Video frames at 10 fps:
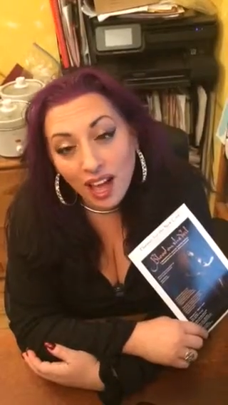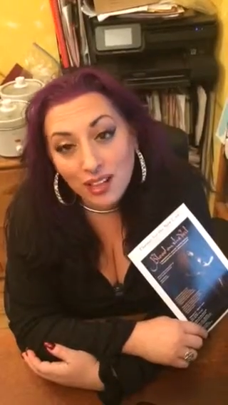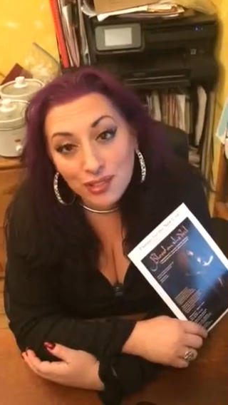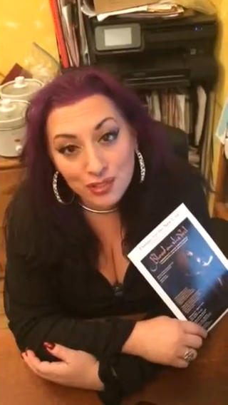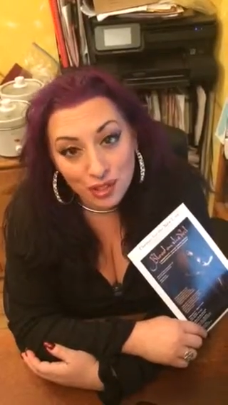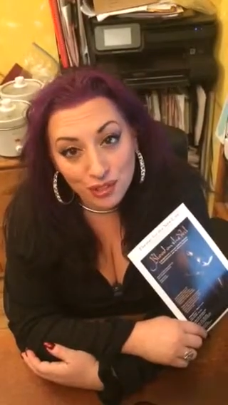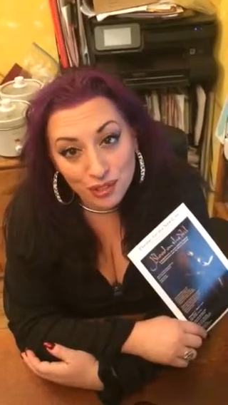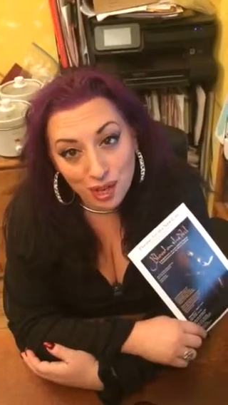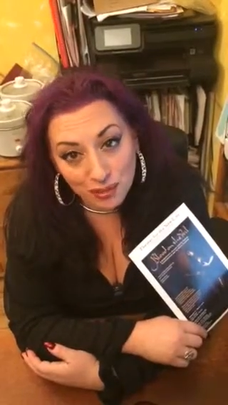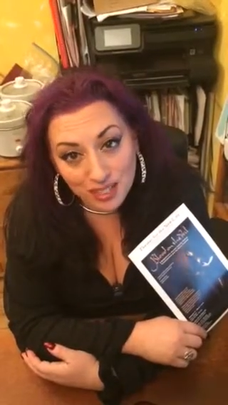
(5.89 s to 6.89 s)
As you know,
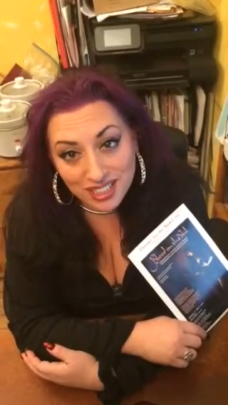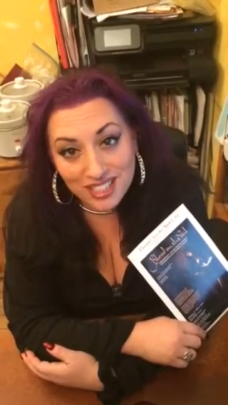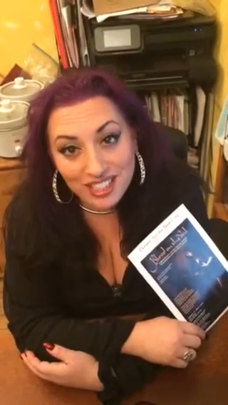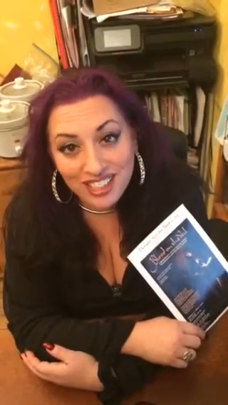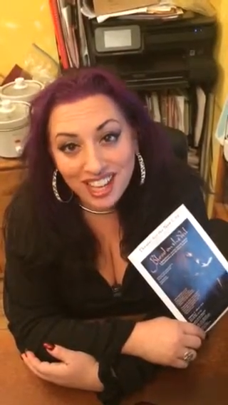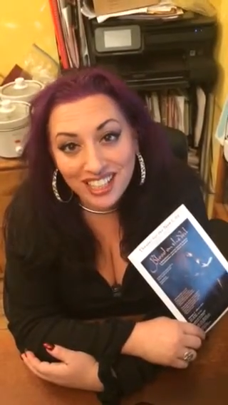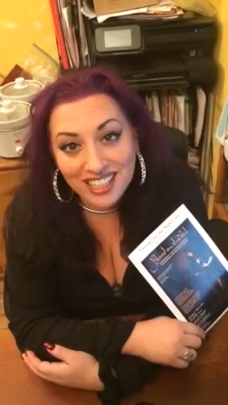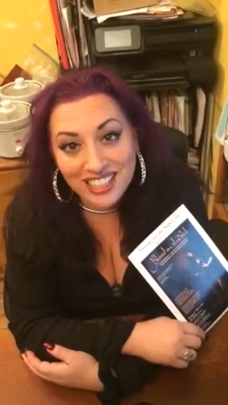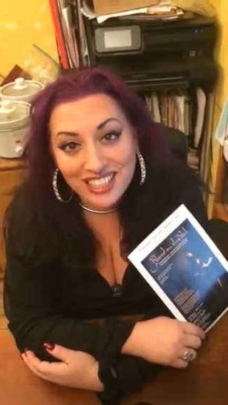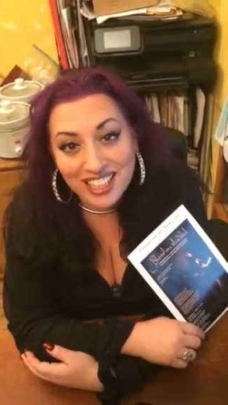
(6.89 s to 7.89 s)
Tribal Dance Long
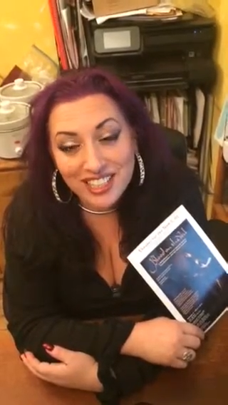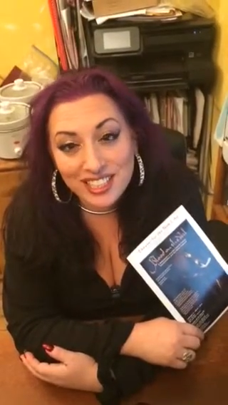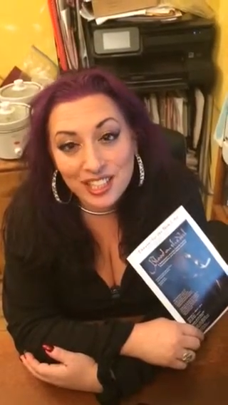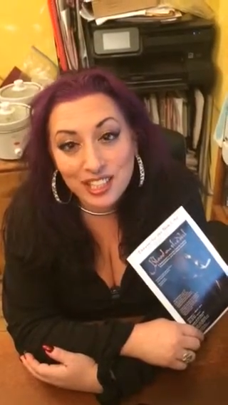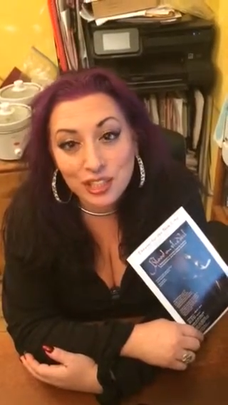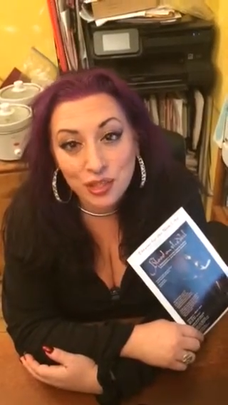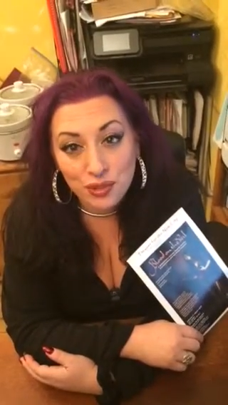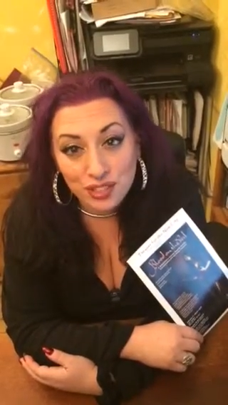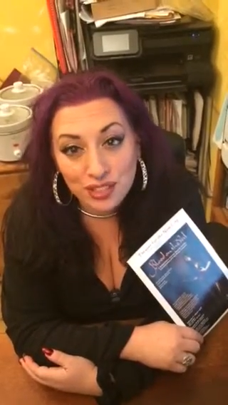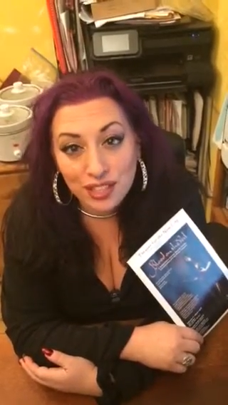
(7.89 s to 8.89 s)
Island is the
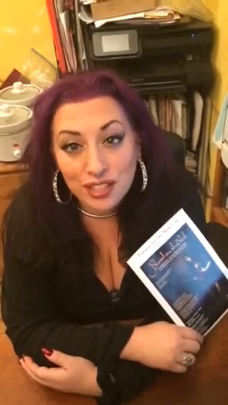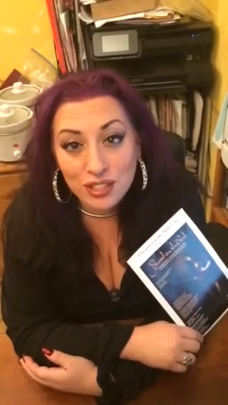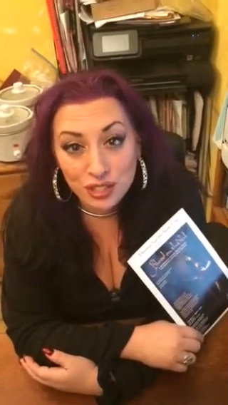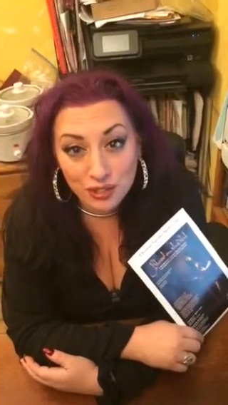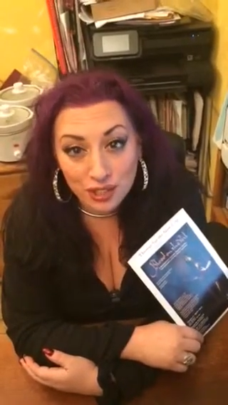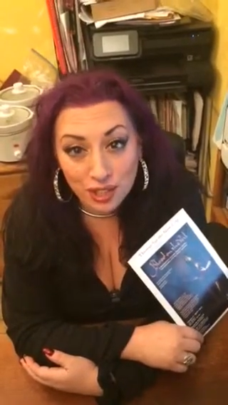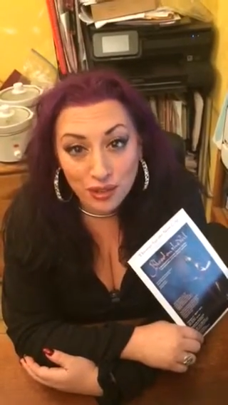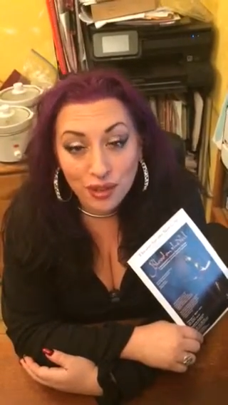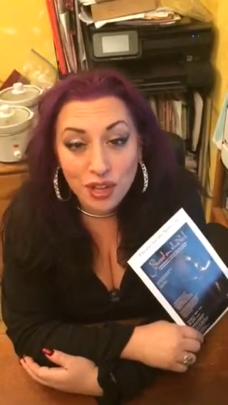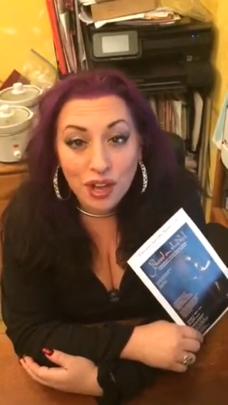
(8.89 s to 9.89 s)
chosen
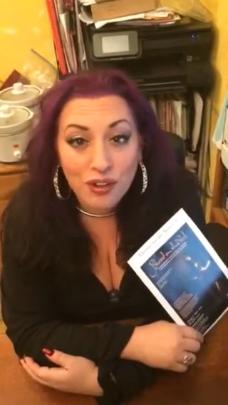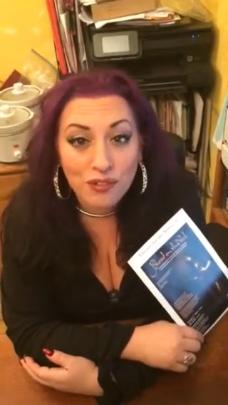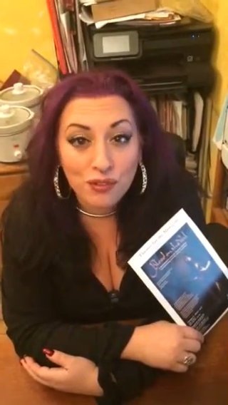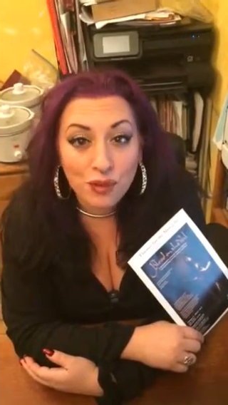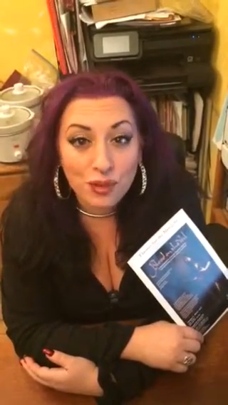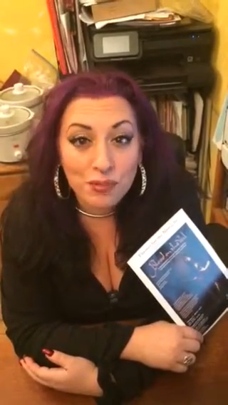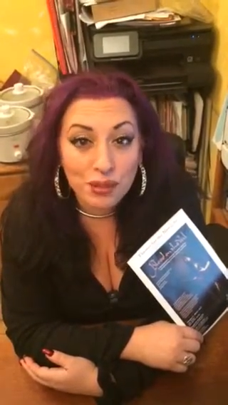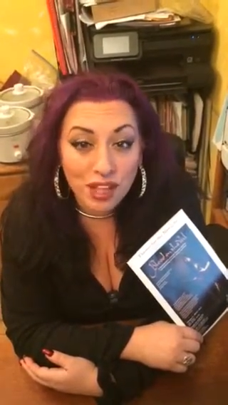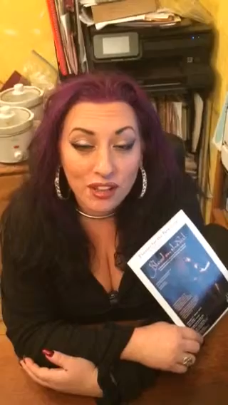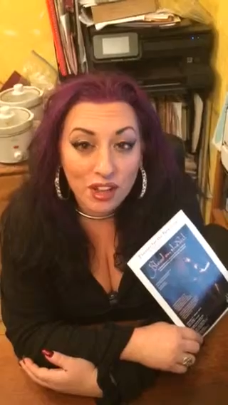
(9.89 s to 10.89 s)
studio for the
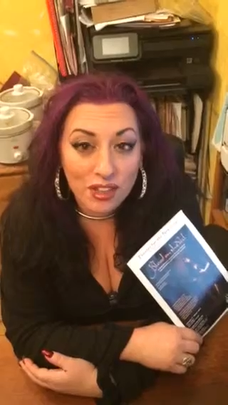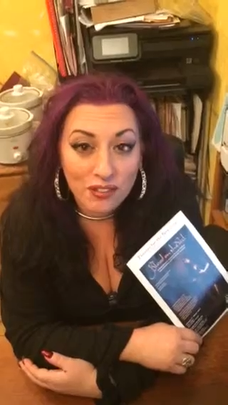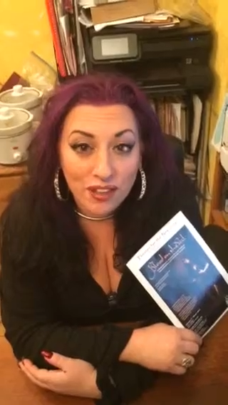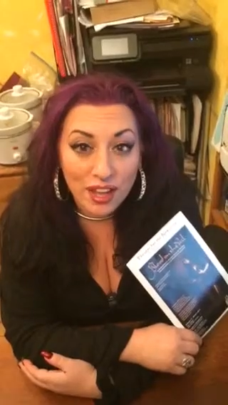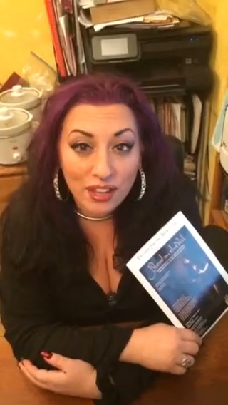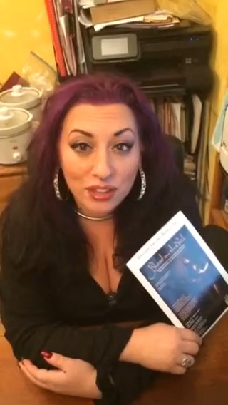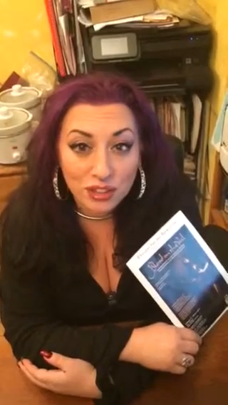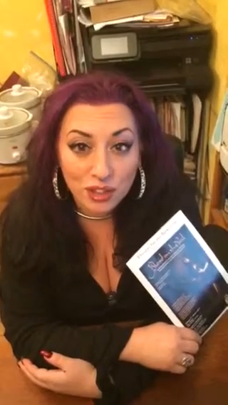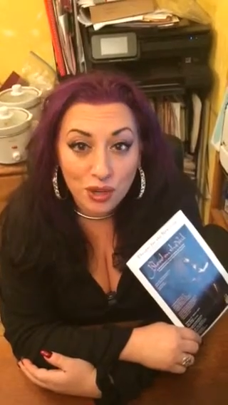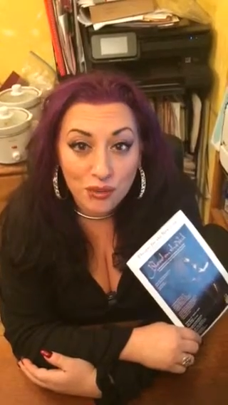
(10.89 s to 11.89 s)
Blood on the Veil
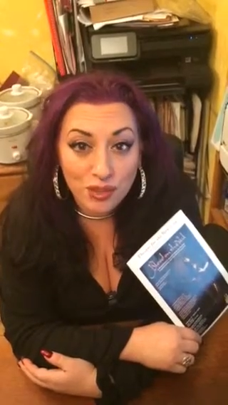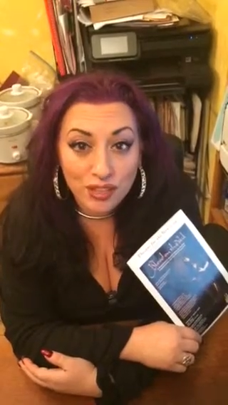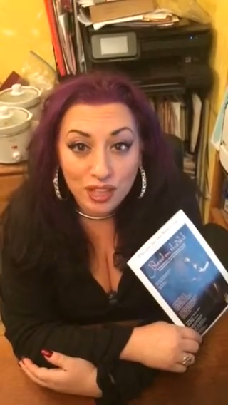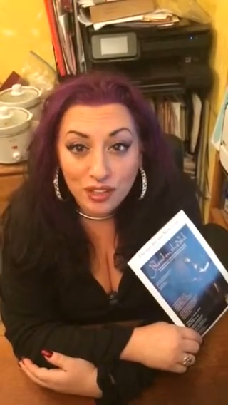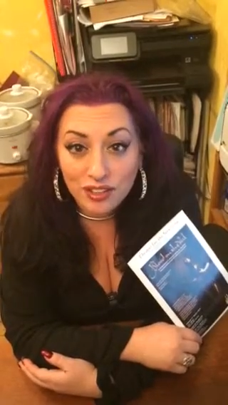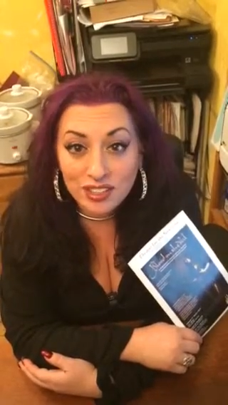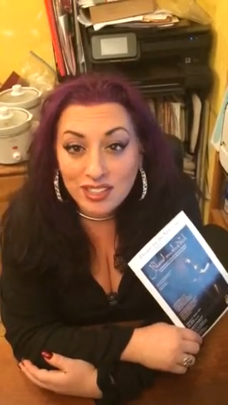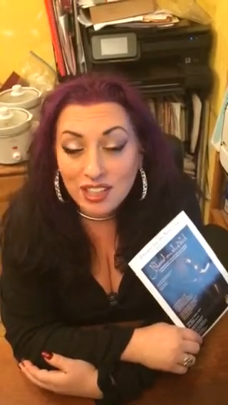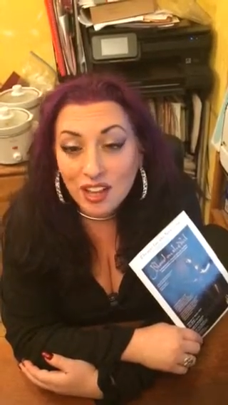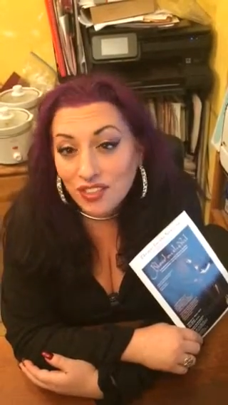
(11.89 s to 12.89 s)
show with Carol
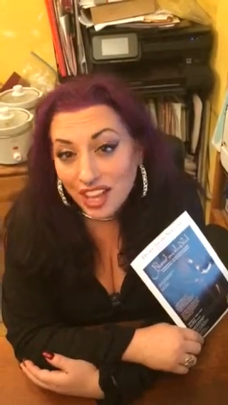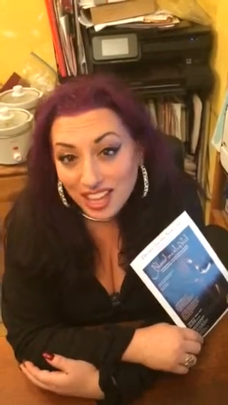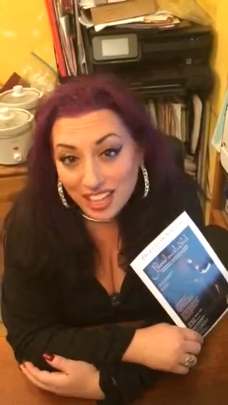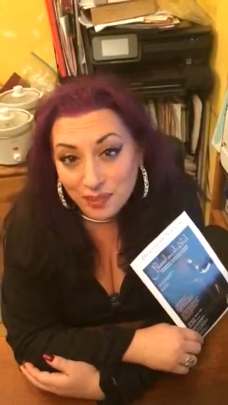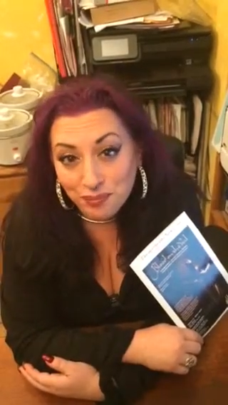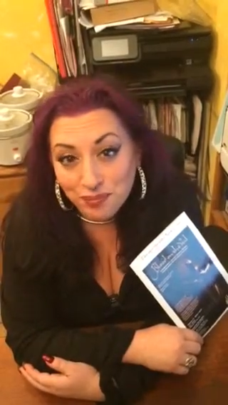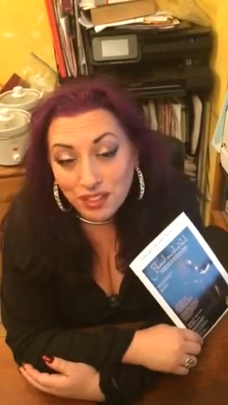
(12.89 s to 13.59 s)
Tandava Henning.